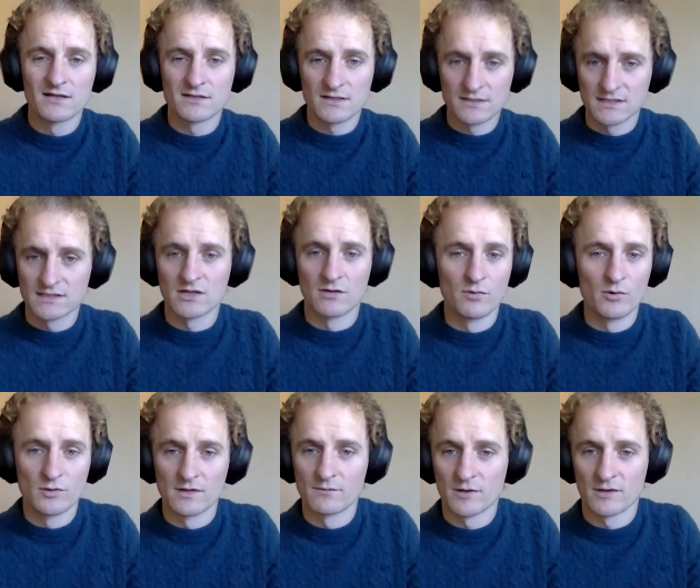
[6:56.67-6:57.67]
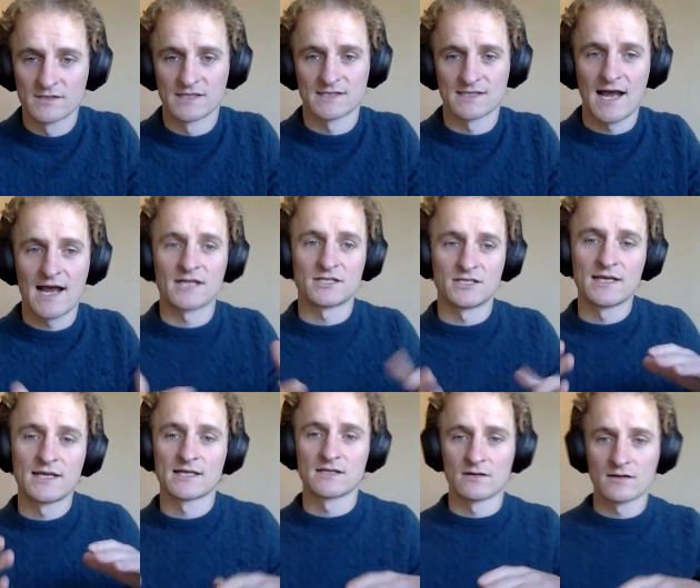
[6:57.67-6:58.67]
does this onboarding process actually
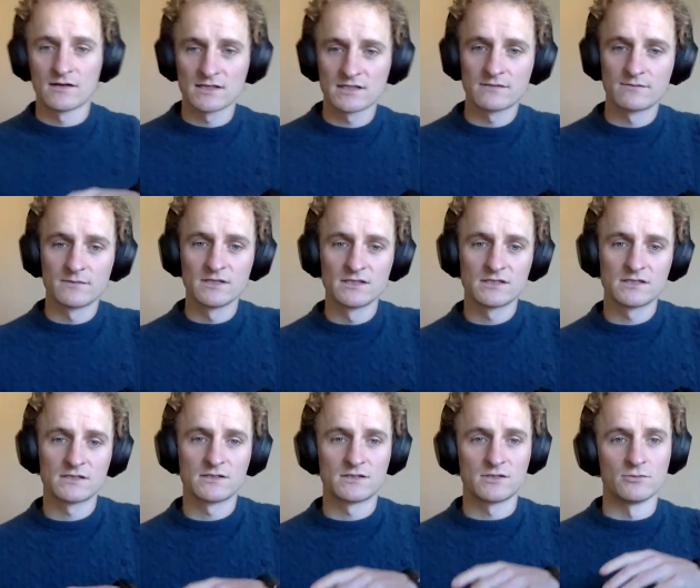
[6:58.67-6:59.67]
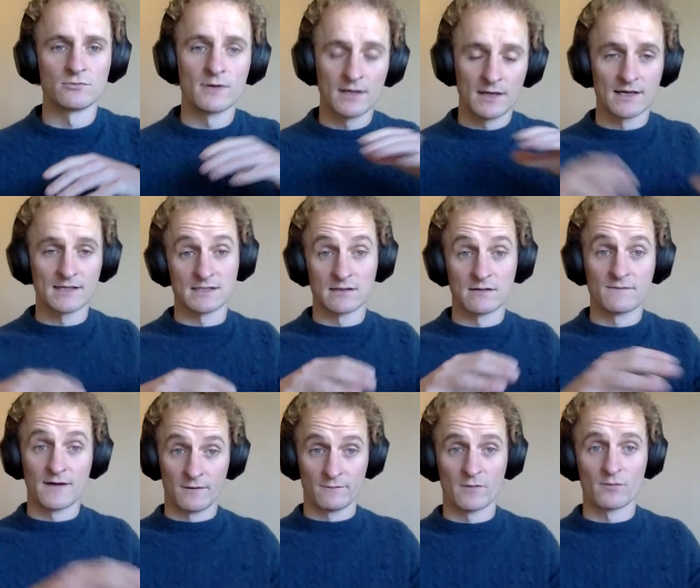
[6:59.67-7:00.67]
get our customers to realizing the
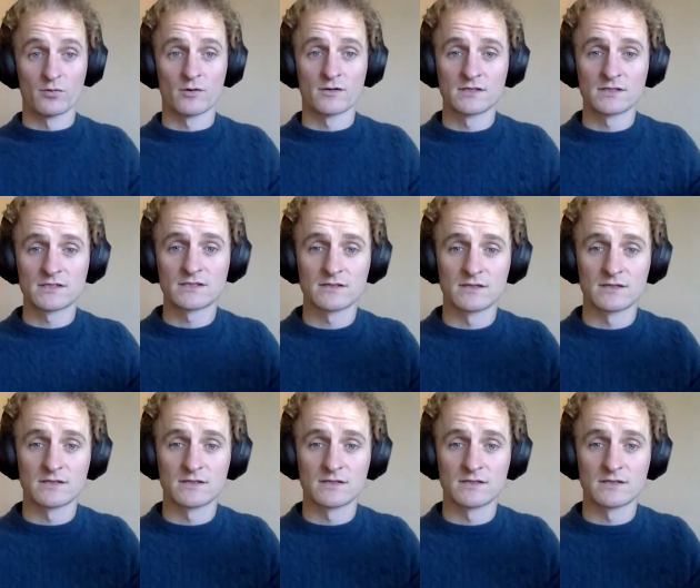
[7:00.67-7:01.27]
value of our product